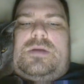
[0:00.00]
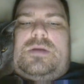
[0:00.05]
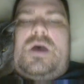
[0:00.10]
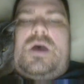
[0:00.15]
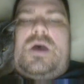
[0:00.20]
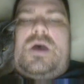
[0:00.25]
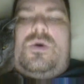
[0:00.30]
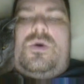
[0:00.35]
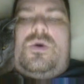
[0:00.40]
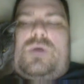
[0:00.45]

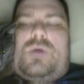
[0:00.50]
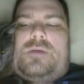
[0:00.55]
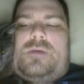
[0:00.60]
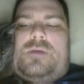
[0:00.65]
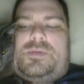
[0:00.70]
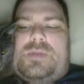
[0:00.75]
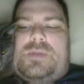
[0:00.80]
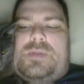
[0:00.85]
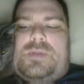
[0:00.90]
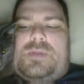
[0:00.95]
Oh, it
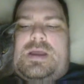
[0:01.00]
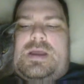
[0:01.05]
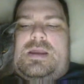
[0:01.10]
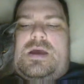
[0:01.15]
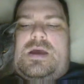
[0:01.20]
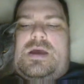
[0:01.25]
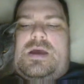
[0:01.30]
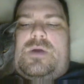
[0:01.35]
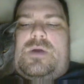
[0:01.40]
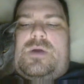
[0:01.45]
was playing
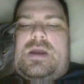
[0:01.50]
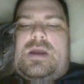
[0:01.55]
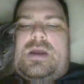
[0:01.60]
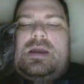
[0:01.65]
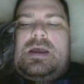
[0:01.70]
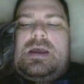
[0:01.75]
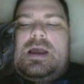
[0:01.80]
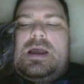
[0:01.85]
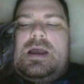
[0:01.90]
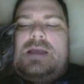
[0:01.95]
it. Okay.
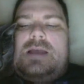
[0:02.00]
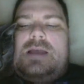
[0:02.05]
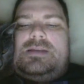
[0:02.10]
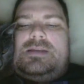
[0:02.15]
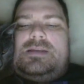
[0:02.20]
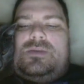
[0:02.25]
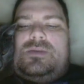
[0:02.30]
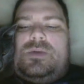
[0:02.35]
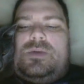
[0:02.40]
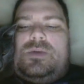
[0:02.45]
I guess
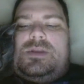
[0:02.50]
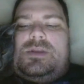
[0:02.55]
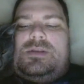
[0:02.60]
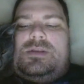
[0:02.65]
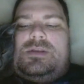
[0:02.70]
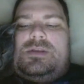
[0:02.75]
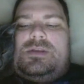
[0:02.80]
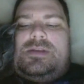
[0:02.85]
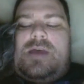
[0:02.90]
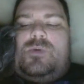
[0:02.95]
that's what the
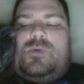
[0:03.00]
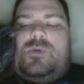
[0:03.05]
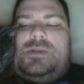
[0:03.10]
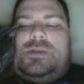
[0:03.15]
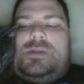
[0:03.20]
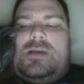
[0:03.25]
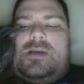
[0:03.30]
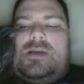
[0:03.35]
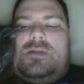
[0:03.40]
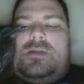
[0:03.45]
sound would
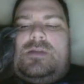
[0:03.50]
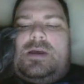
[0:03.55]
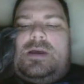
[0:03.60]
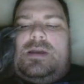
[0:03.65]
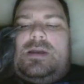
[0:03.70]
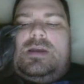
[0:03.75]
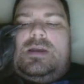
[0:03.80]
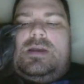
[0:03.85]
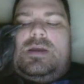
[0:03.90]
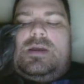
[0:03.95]
sound like.
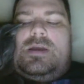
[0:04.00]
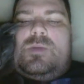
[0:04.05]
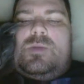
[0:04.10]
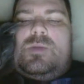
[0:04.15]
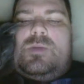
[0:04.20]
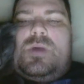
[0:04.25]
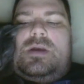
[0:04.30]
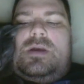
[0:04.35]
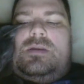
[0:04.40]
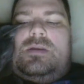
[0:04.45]

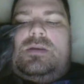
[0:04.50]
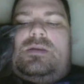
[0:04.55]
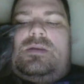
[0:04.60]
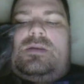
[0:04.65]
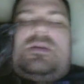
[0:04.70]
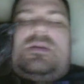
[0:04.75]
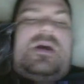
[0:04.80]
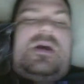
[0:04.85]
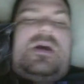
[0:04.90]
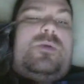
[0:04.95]
But
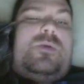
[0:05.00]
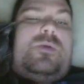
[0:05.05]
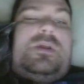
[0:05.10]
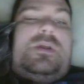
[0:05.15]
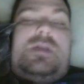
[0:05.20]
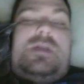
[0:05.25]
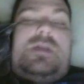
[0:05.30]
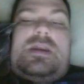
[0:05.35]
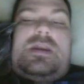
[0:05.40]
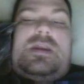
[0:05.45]
not
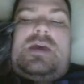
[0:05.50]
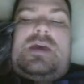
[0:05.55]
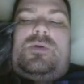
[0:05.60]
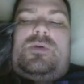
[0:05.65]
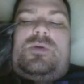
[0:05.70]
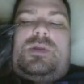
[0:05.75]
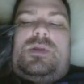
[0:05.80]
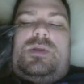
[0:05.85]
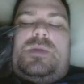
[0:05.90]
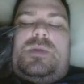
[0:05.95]
really. It hadn't
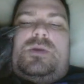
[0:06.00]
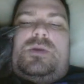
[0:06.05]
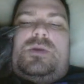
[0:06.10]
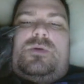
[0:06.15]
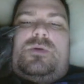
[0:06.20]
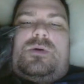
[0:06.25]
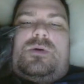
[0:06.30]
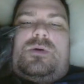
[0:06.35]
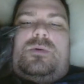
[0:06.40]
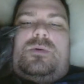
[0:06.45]
really been doing
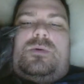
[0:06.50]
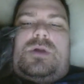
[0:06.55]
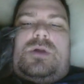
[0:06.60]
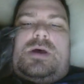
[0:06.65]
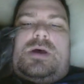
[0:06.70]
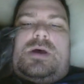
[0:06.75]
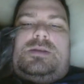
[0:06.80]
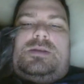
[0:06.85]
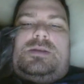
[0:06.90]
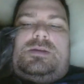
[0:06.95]
a whole
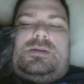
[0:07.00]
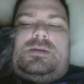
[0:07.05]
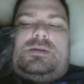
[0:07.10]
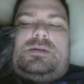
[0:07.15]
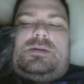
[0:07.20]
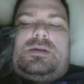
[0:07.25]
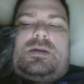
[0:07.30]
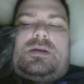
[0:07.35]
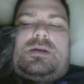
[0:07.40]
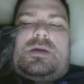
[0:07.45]
lot.
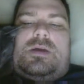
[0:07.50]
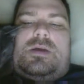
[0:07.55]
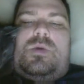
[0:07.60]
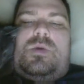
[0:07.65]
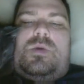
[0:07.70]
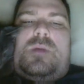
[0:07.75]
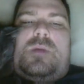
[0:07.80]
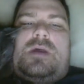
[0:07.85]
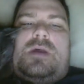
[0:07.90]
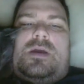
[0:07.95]

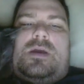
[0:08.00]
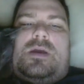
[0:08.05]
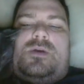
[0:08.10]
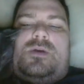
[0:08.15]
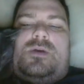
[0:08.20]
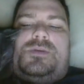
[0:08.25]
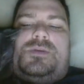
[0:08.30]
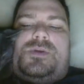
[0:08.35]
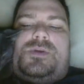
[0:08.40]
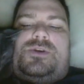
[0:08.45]
I want to buy
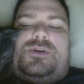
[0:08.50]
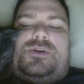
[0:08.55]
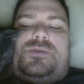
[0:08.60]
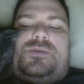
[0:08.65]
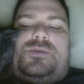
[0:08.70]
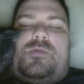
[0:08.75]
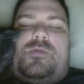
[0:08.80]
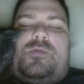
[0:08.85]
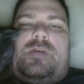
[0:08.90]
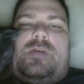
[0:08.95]
that
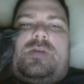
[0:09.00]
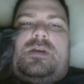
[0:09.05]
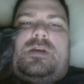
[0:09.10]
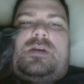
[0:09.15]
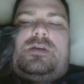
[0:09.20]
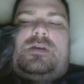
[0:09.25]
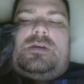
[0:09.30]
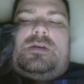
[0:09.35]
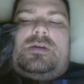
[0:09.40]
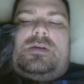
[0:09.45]
Ghostbusters movie
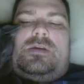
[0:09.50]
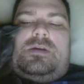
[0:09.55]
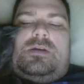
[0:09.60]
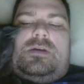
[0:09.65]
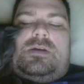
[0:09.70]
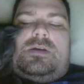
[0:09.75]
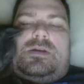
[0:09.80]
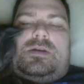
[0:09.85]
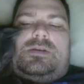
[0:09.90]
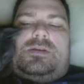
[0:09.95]

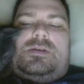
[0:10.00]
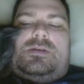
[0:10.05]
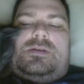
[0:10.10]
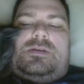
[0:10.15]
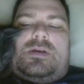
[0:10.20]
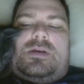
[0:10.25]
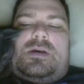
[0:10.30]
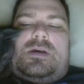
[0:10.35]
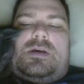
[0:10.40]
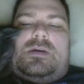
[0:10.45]

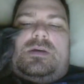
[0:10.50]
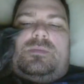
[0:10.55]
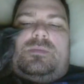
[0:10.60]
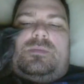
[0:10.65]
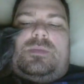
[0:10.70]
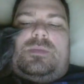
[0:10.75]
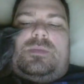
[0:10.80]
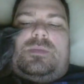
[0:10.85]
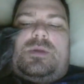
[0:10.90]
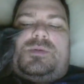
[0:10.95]
because
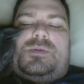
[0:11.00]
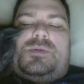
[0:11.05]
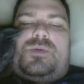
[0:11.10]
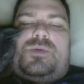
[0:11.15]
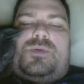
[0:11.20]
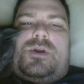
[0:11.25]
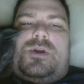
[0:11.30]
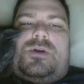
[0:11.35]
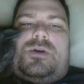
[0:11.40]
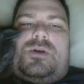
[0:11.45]
it
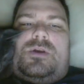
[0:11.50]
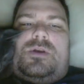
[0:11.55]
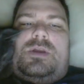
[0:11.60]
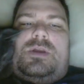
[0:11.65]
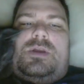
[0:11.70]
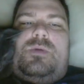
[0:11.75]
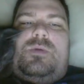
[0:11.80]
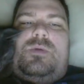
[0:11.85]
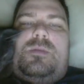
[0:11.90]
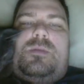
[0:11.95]
was pretty
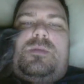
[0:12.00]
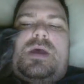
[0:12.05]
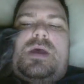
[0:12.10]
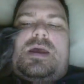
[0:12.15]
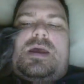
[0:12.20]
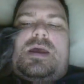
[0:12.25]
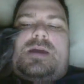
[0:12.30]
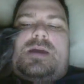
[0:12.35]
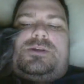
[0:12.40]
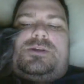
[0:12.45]
good. It wasn't
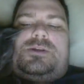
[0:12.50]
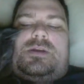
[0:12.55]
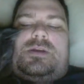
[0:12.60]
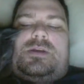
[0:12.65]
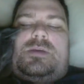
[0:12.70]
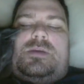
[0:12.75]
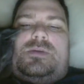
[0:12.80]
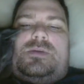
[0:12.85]
bad, actually.